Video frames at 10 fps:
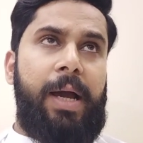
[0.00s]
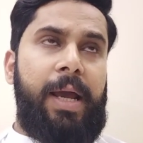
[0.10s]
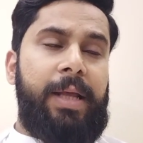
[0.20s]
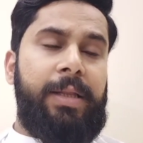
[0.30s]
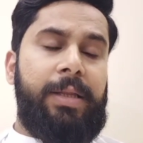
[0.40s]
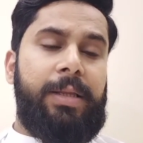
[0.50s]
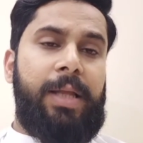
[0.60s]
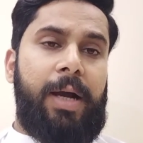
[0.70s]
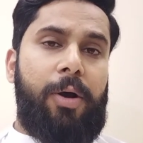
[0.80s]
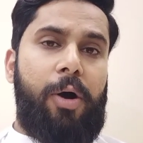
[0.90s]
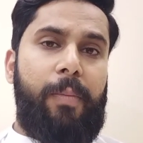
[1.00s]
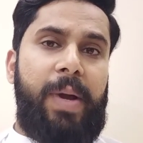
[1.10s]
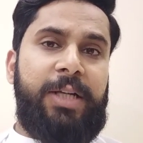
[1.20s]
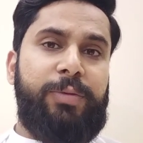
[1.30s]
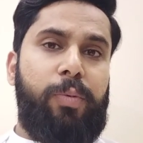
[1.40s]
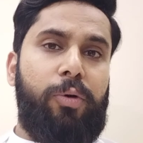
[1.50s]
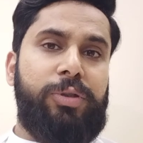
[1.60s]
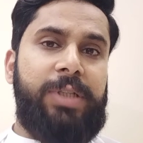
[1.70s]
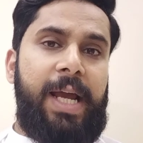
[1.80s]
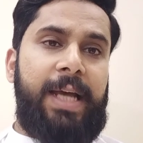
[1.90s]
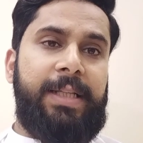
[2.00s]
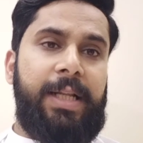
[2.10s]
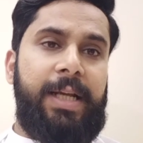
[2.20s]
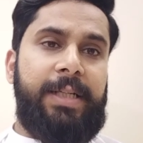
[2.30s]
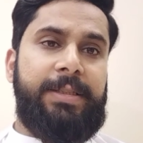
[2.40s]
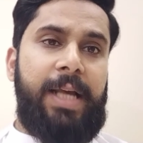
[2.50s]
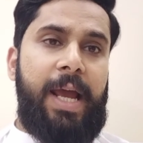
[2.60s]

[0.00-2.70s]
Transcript: in the combat sports athletes,